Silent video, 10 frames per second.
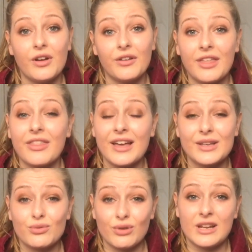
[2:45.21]
I think that
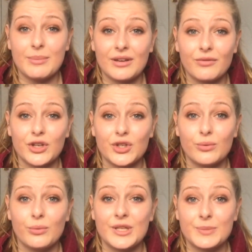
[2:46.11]
is really
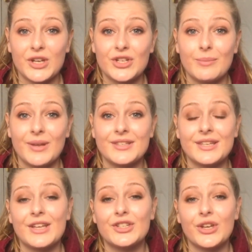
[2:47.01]
beneficial, especially because
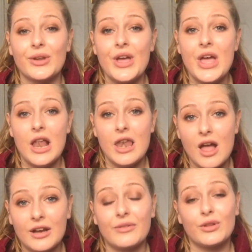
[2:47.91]
it gets you
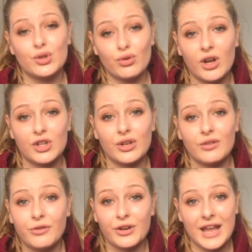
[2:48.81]
learning the structure
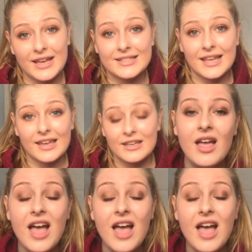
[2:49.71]
for an essay.